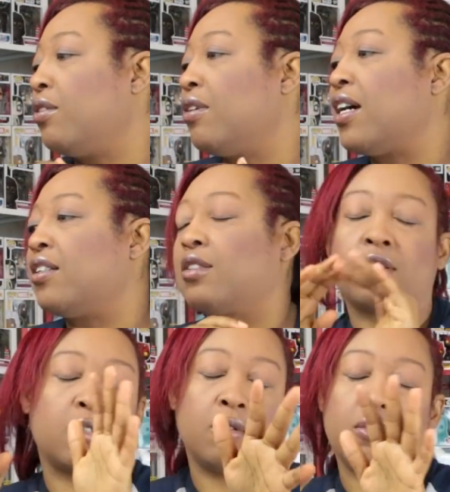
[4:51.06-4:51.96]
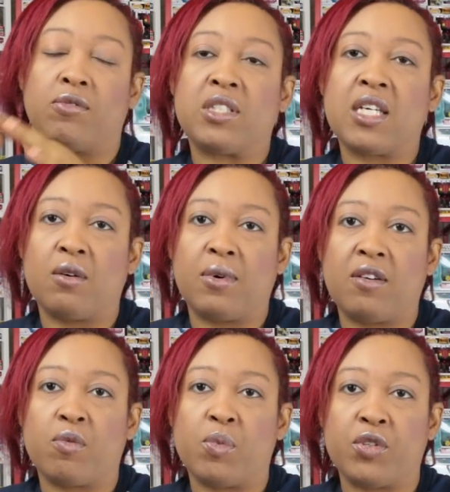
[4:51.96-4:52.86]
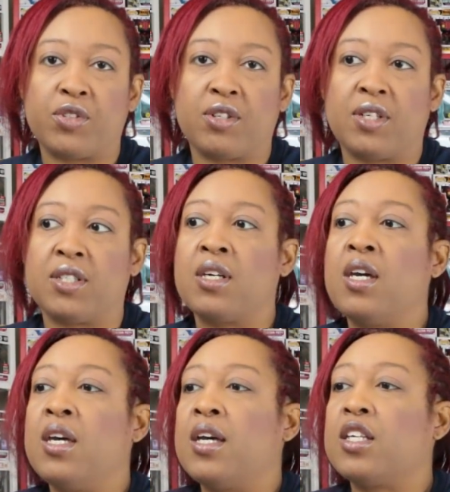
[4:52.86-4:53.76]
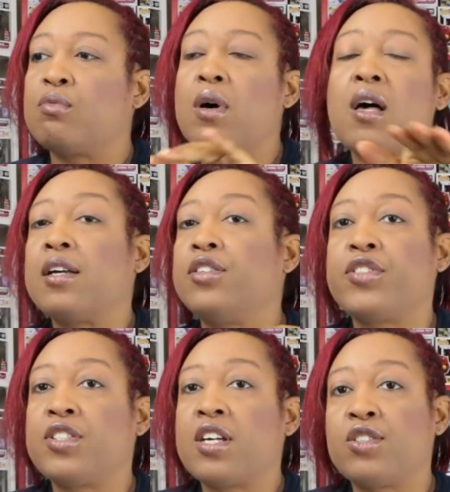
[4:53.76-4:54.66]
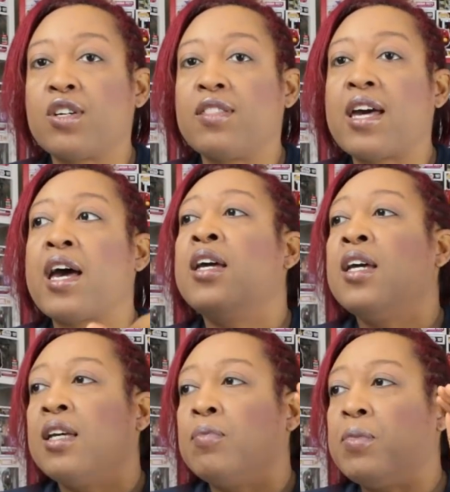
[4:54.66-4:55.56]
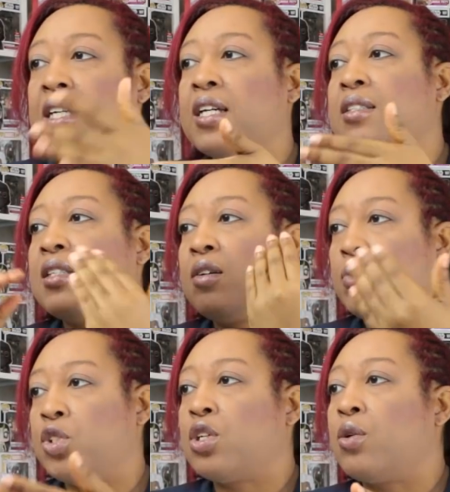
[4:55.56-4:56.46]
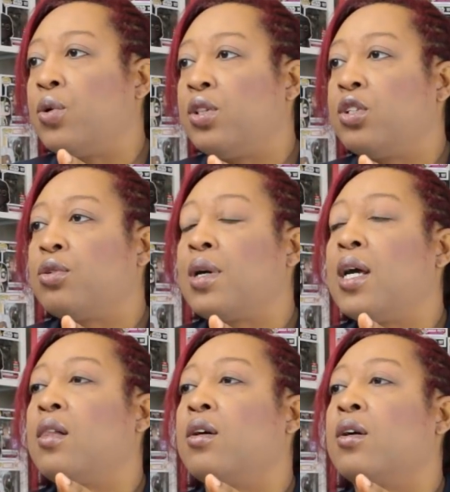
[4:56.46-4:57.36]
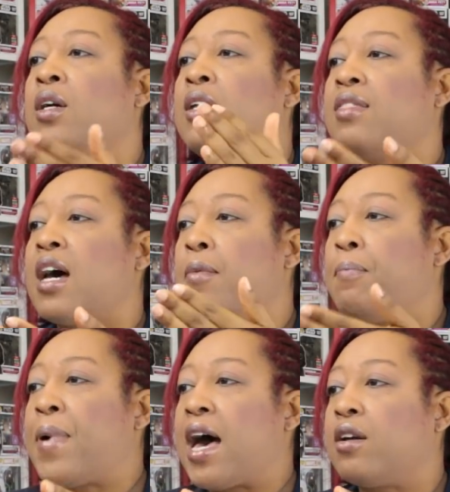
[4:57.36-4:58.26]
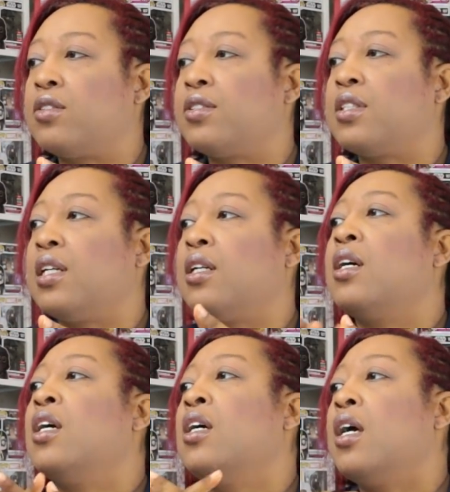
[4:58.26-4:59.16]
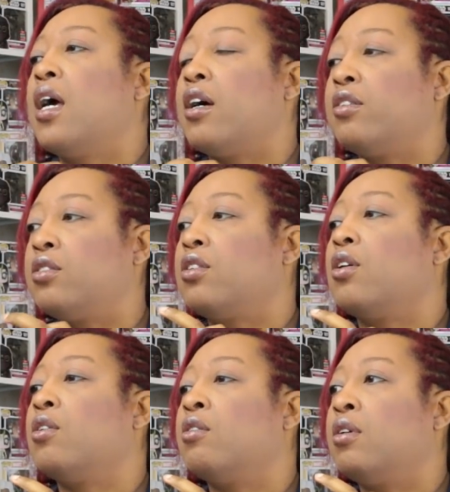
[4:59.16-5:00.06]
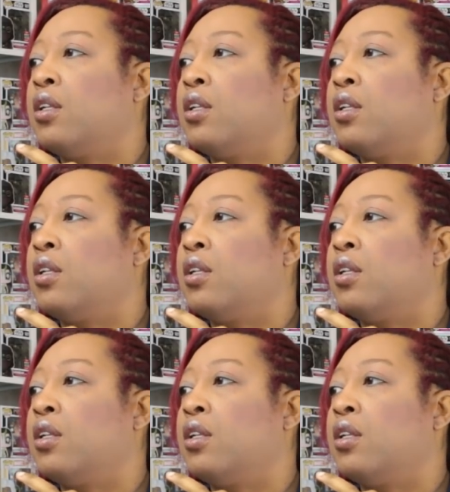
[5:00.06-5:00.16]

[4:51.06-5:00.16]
guys who have stayed away from those theories as well. I'll just touch on that because it was shown in the trailer, that battle scene, And so